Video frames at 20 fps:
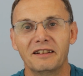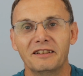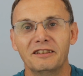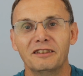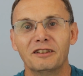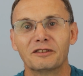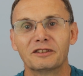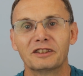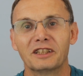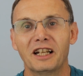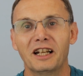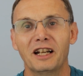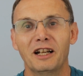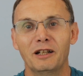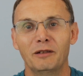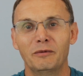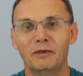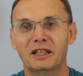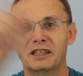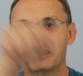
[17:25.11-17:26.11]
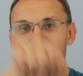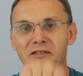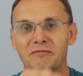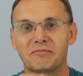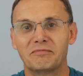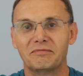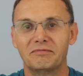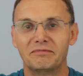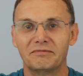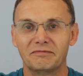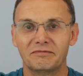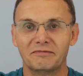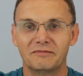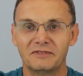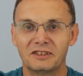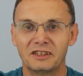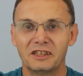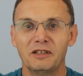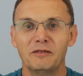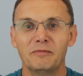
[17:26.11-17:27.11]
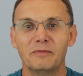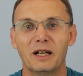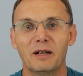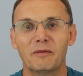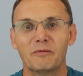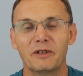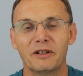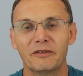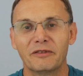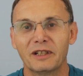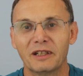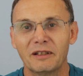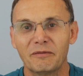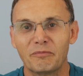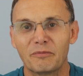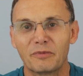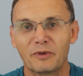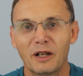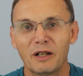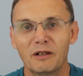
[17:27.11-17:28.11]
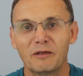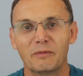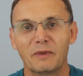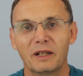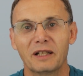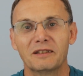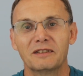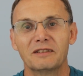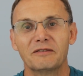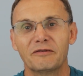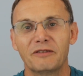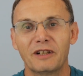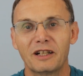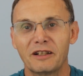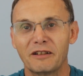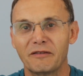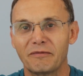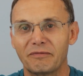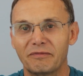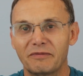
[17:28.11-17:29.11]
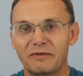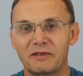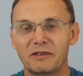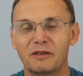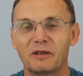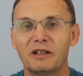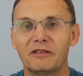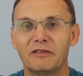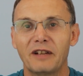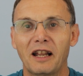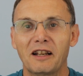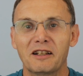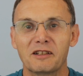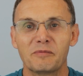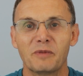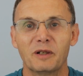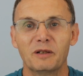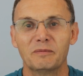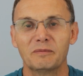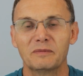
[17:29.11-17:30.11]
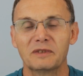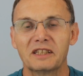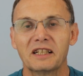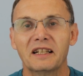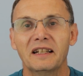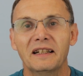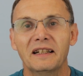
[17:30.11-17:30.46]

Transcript: Not a hope. It just zoomed up river, broke me. I was very 12-ounce bottoms.